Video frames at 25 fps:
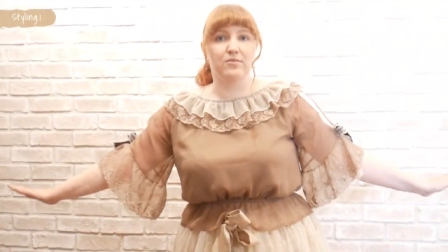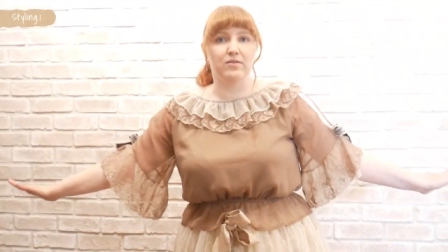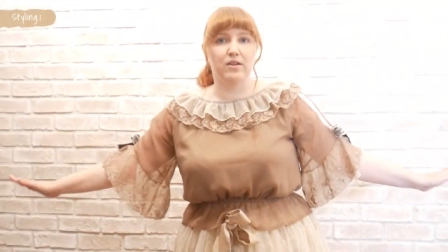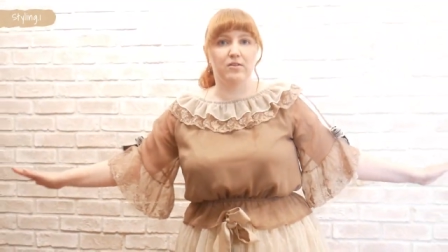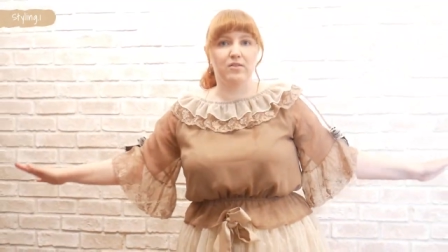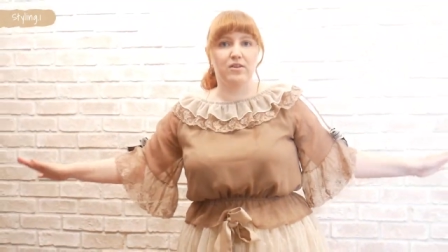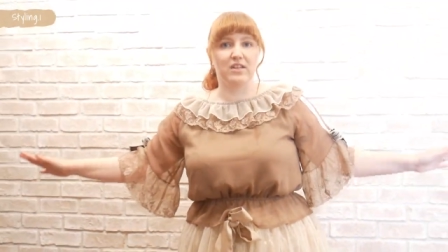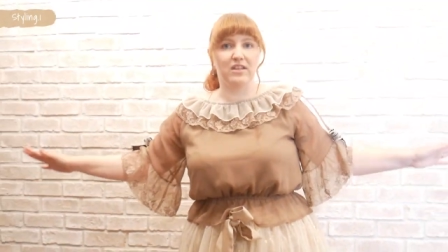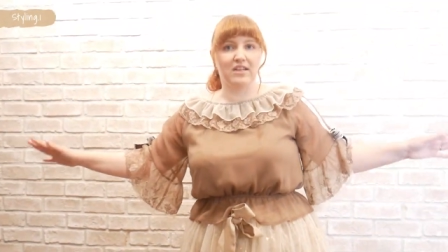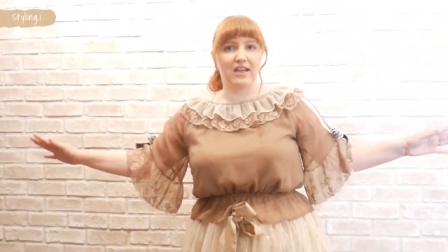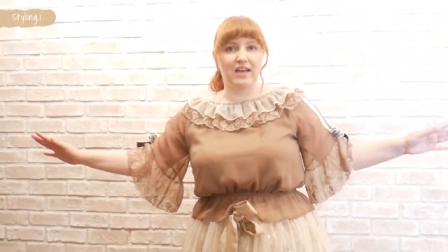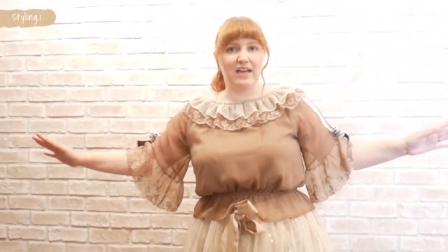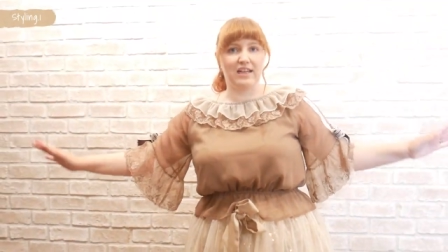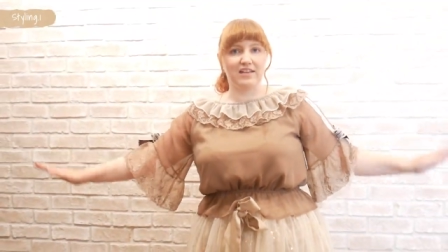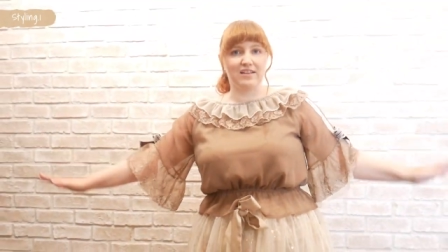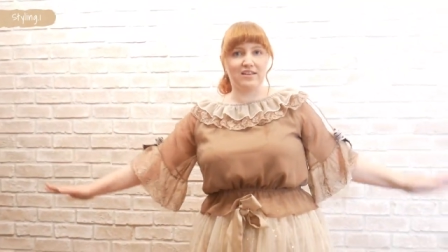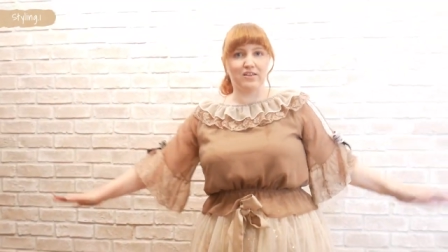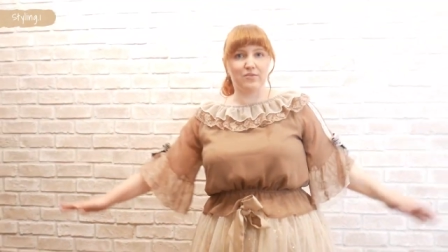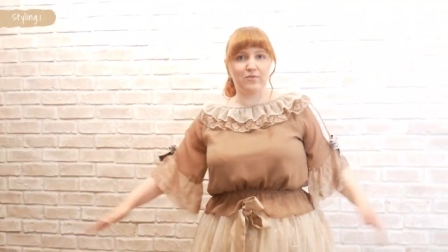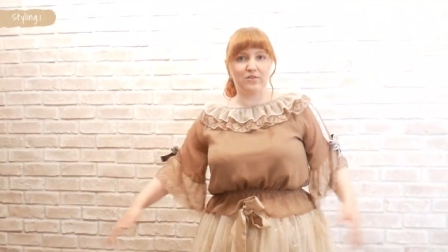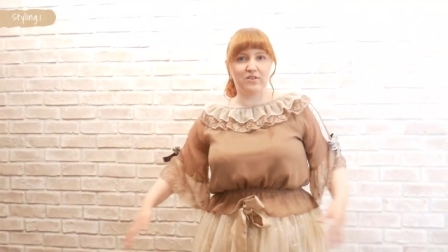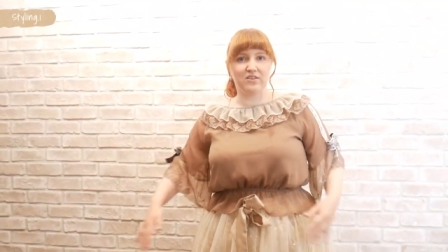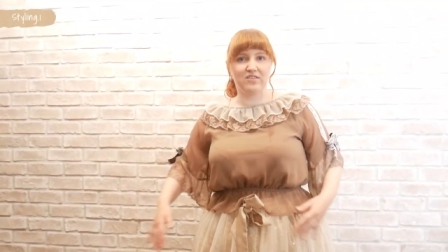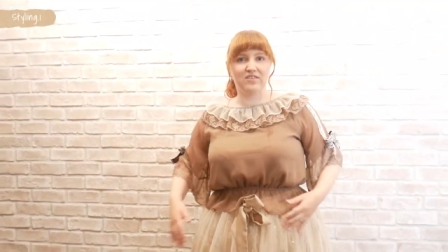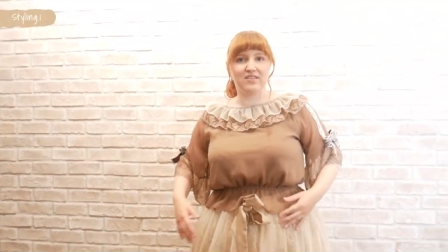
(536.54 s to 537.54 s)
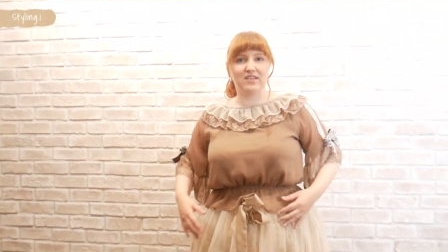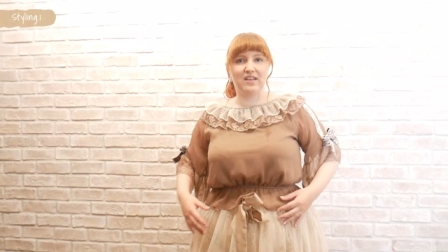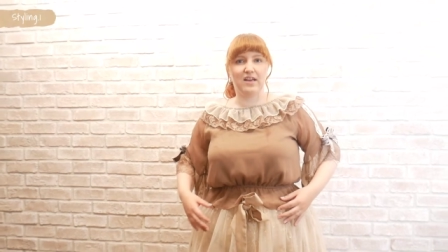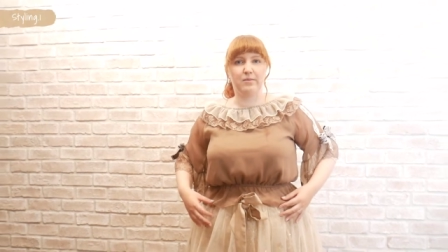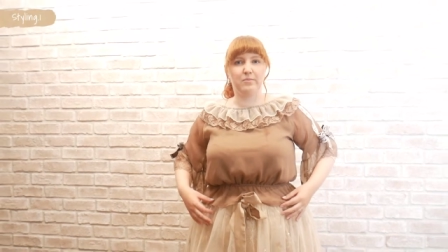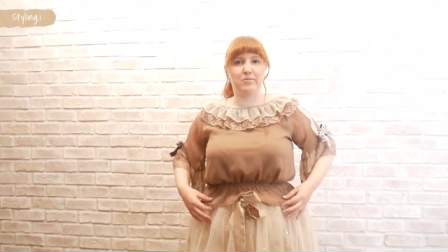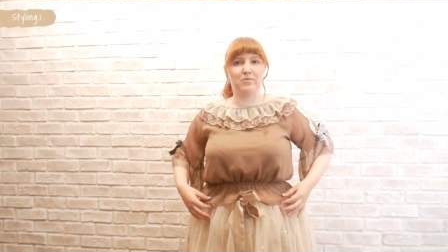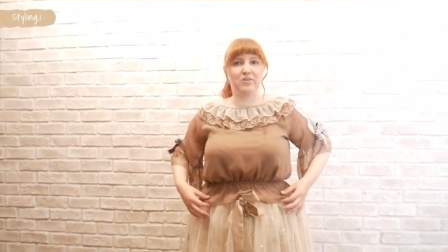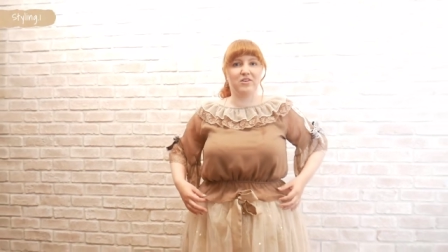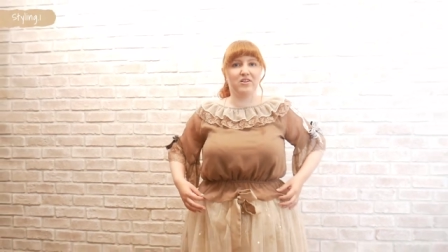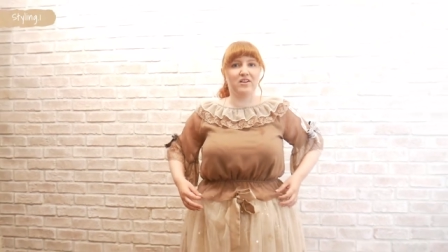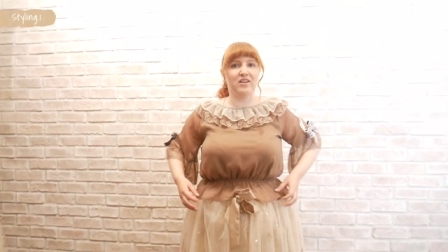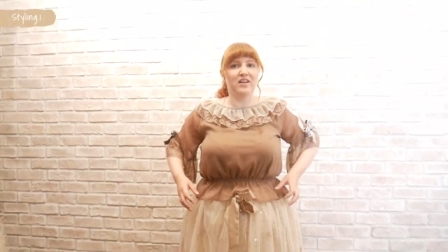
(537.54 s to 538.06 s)
very nice for
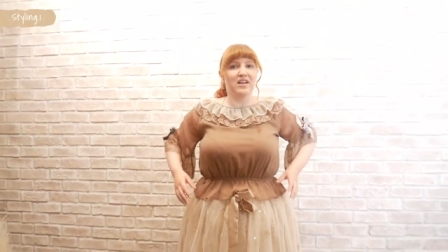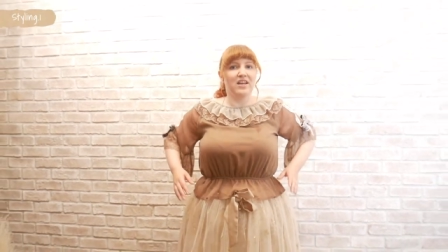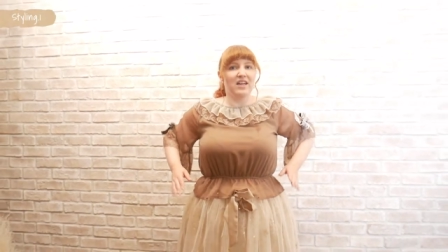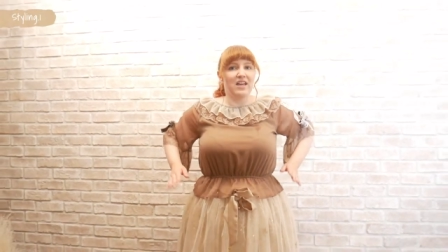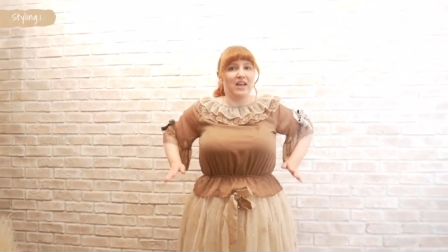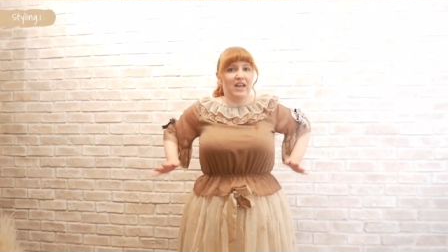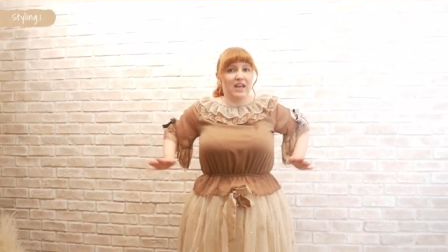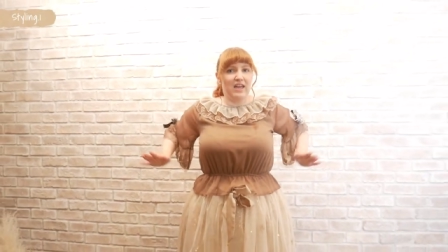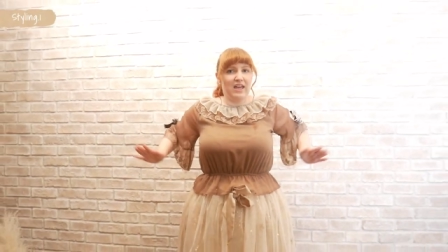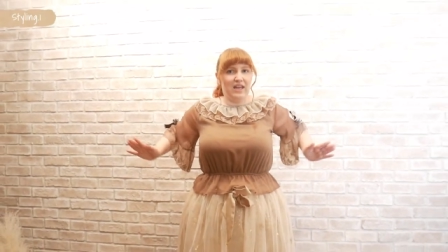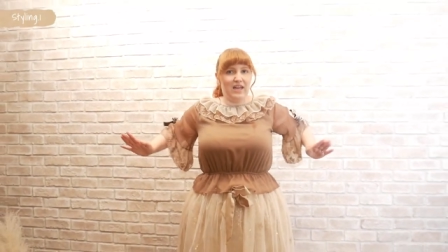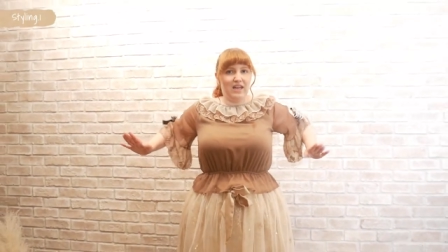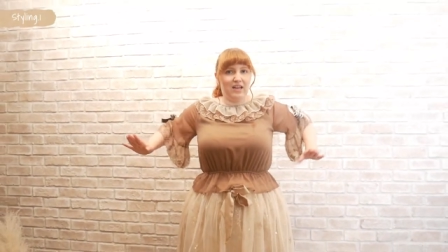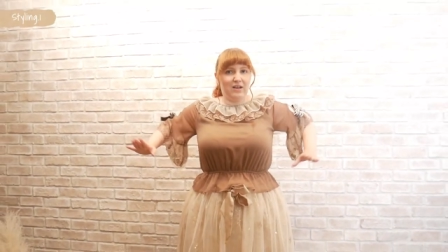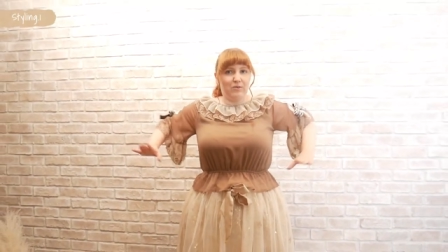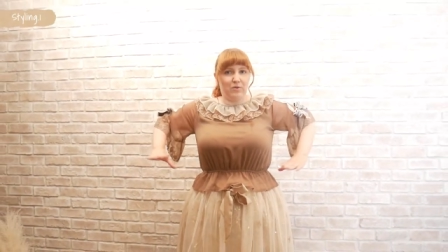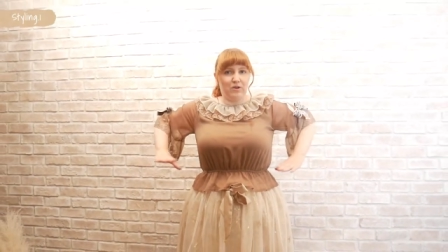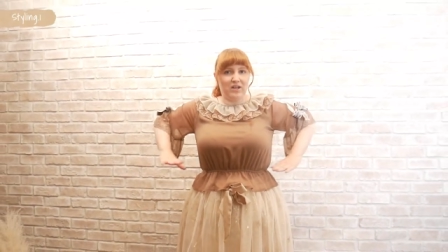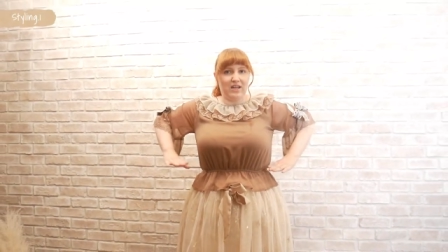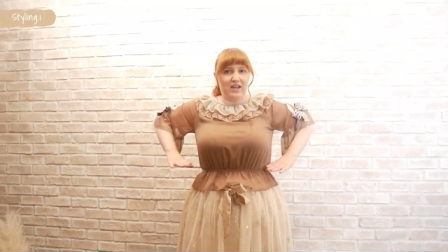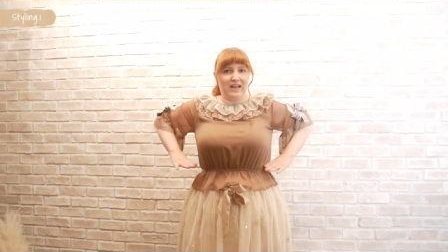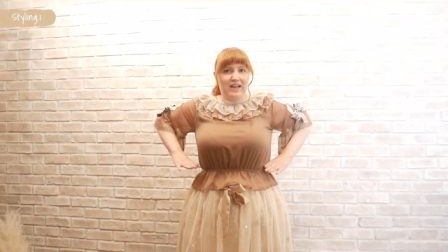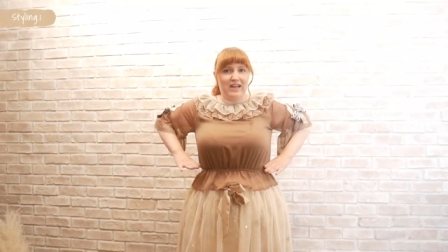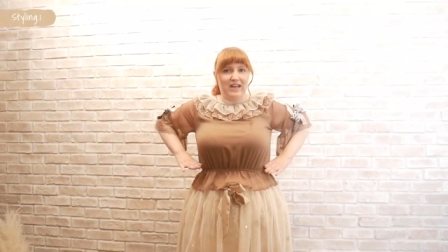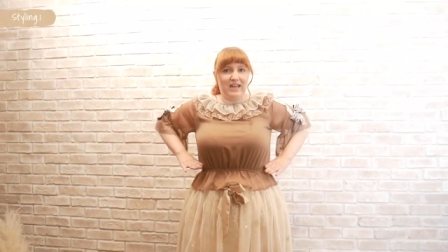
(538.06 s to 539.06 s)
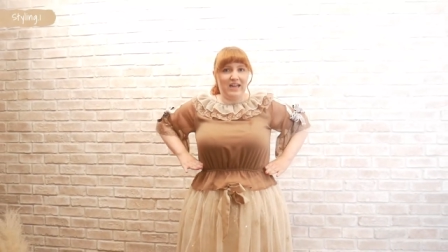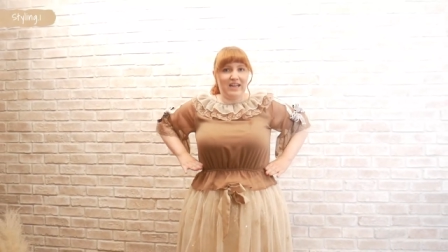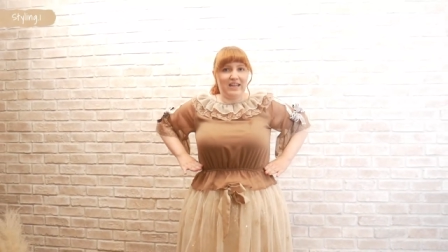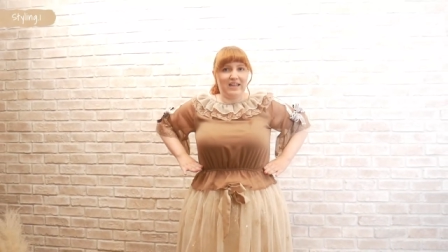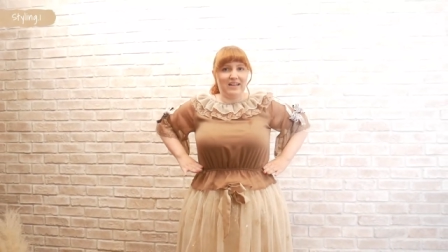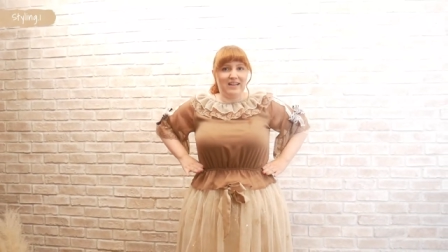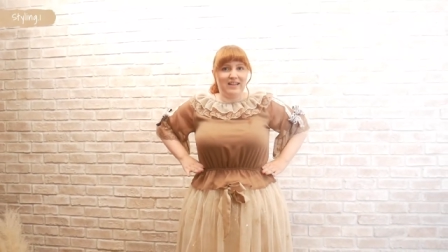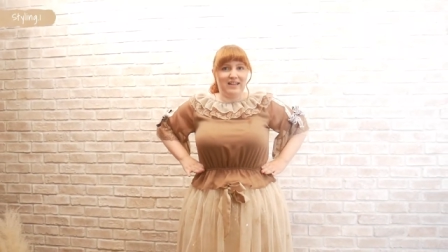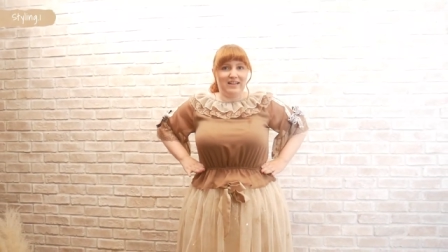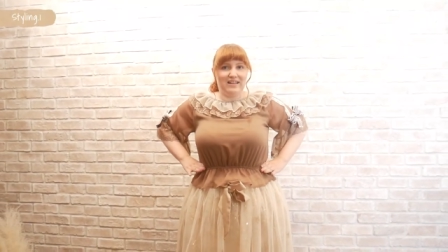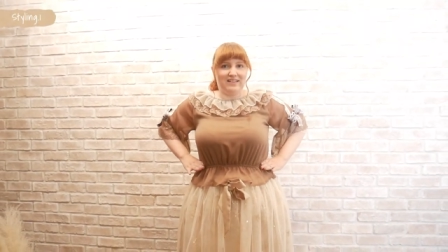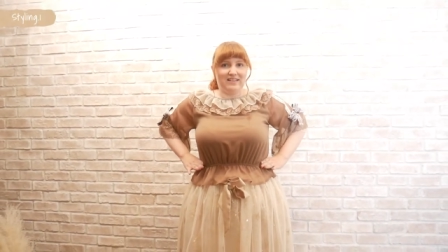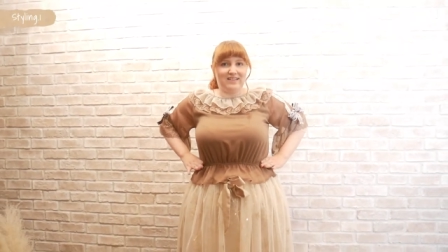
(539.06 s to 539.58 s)
summer and what I
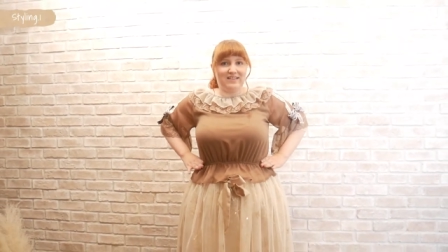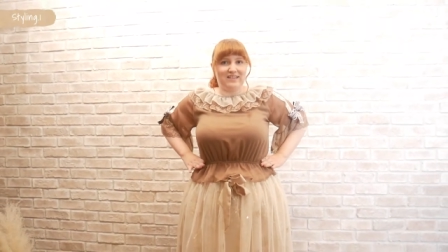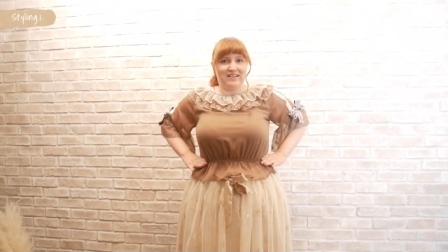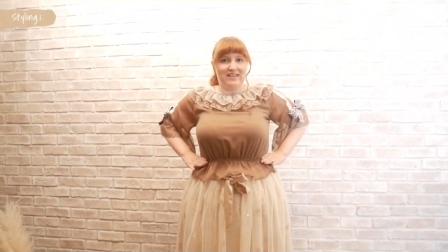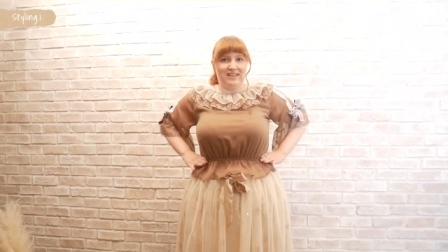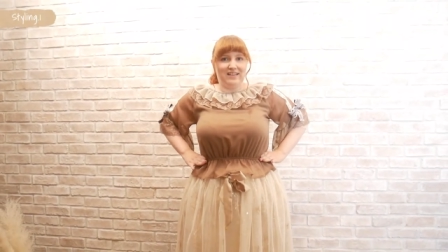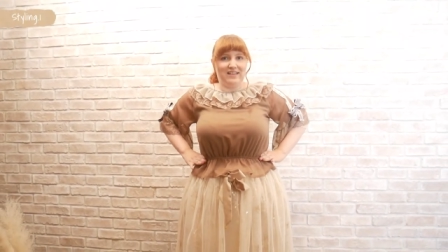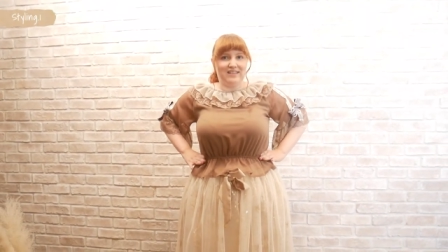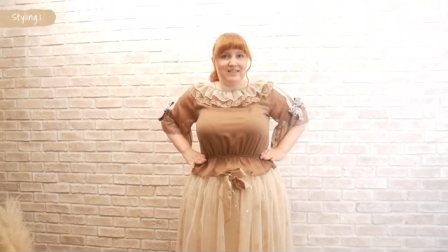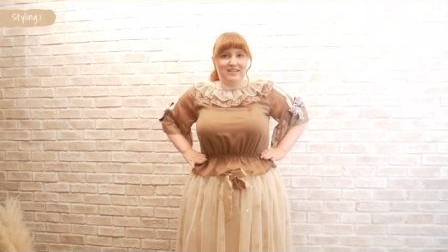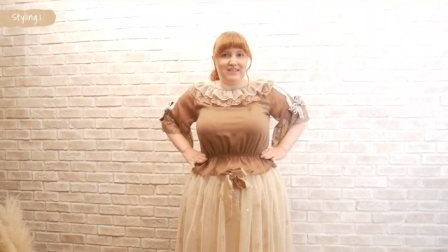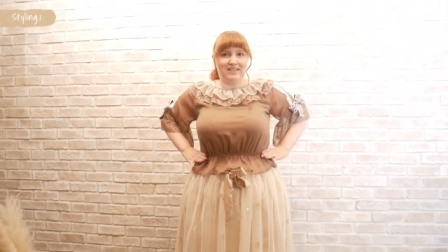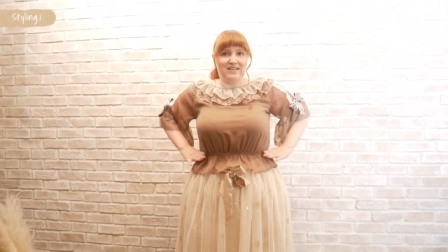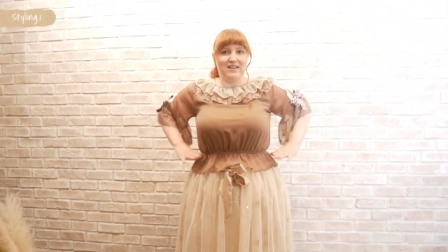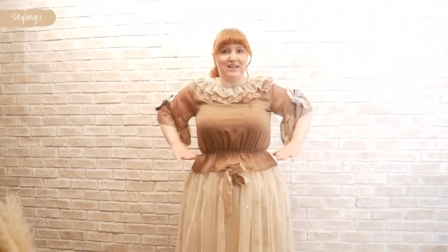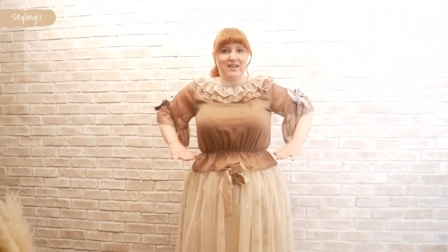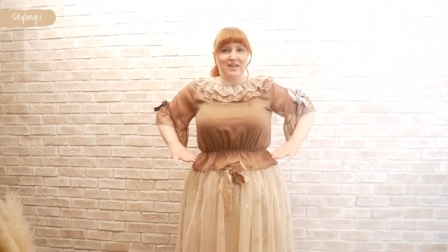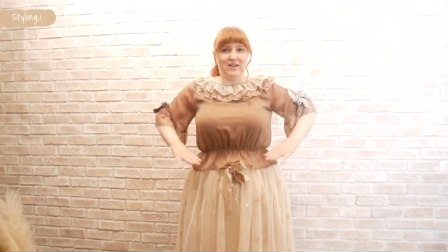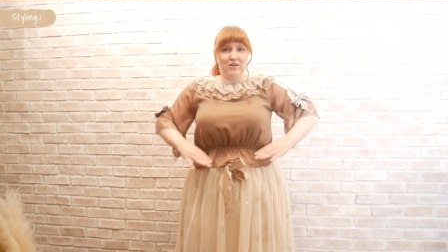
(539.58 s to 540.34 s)
like is this